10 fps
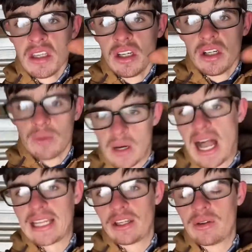where I
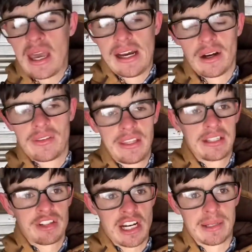do now and then
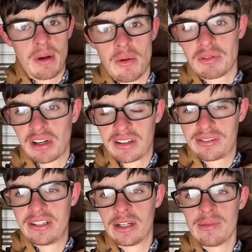try to come home and try to
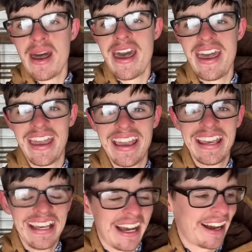film.
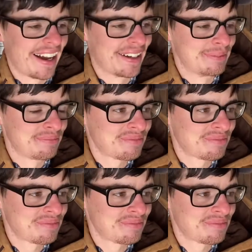So